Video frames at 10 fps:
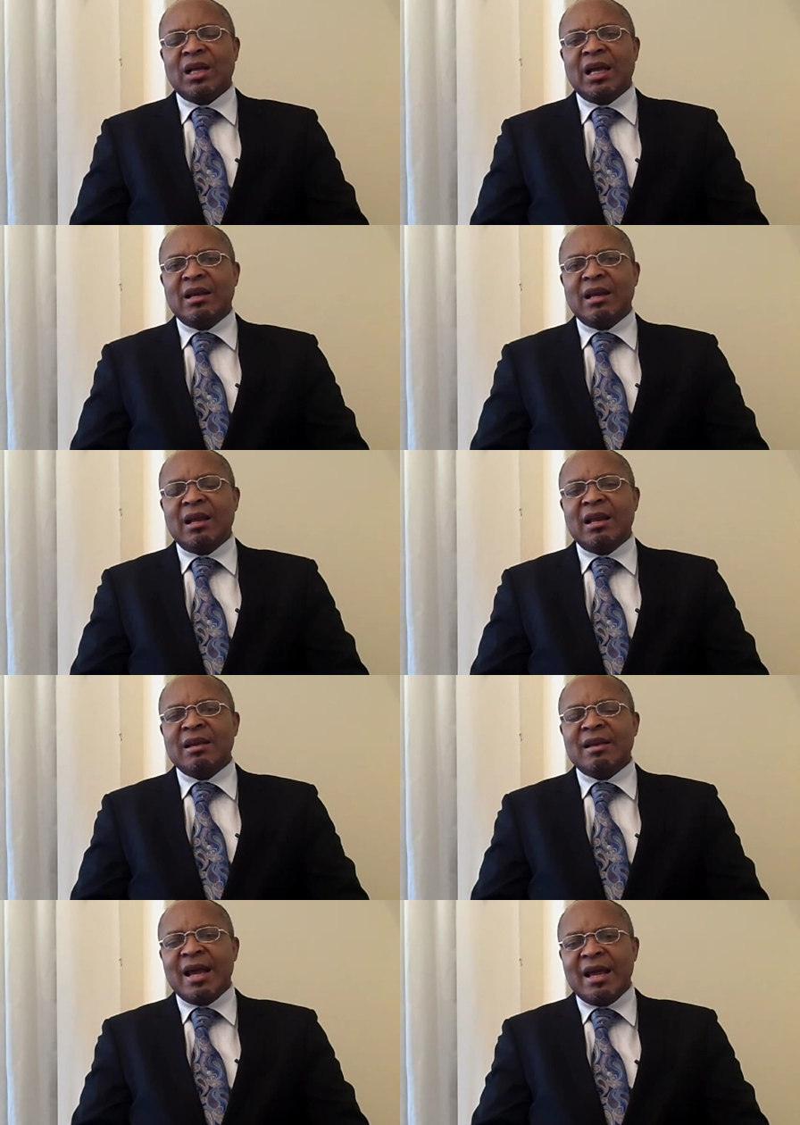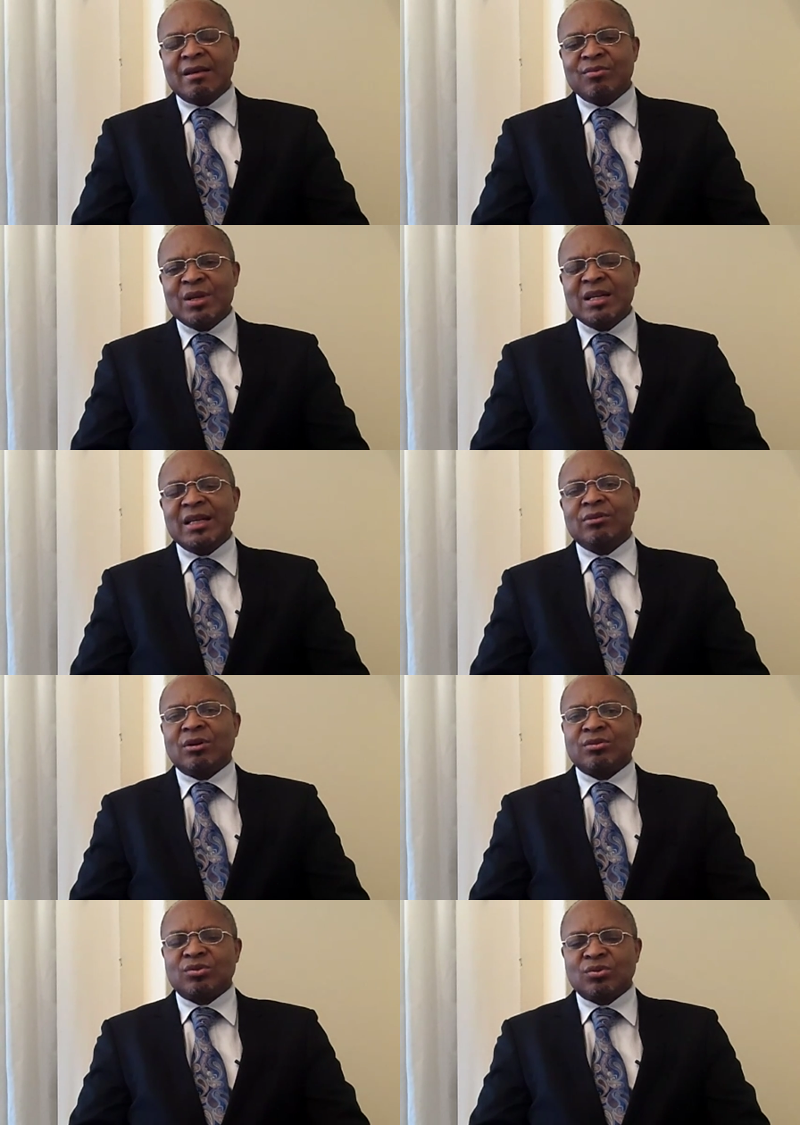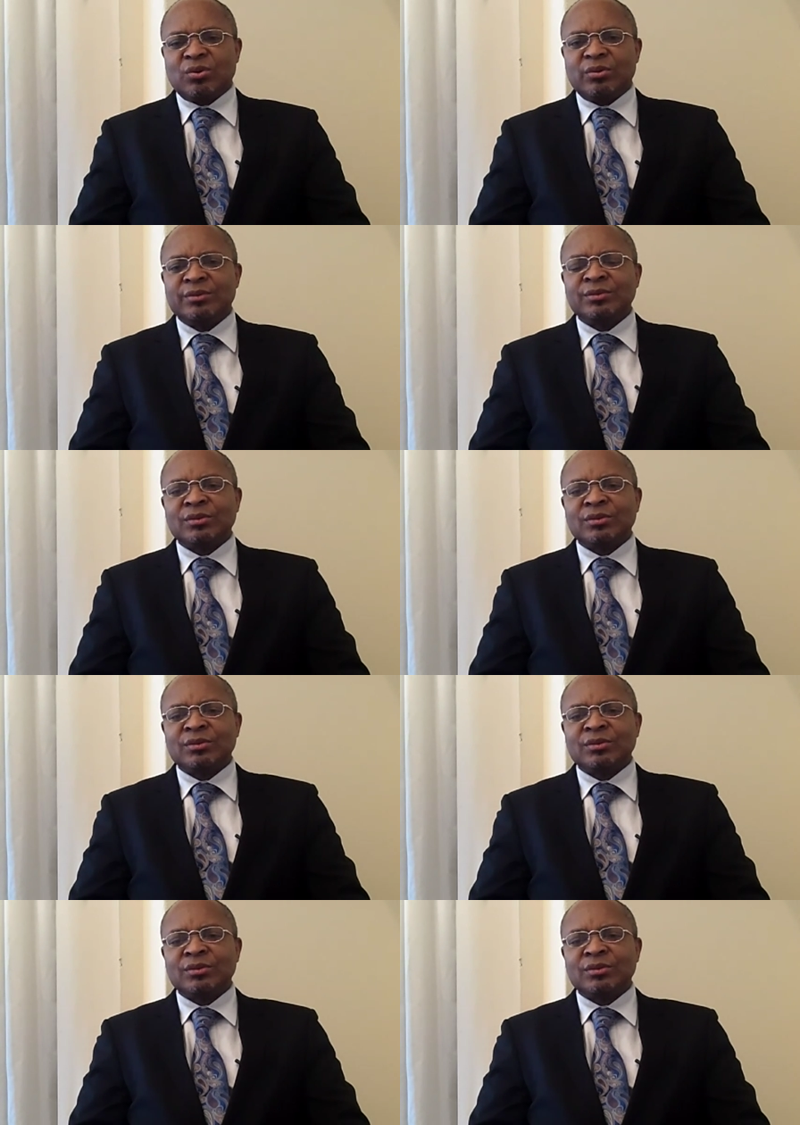And, and, and then we need also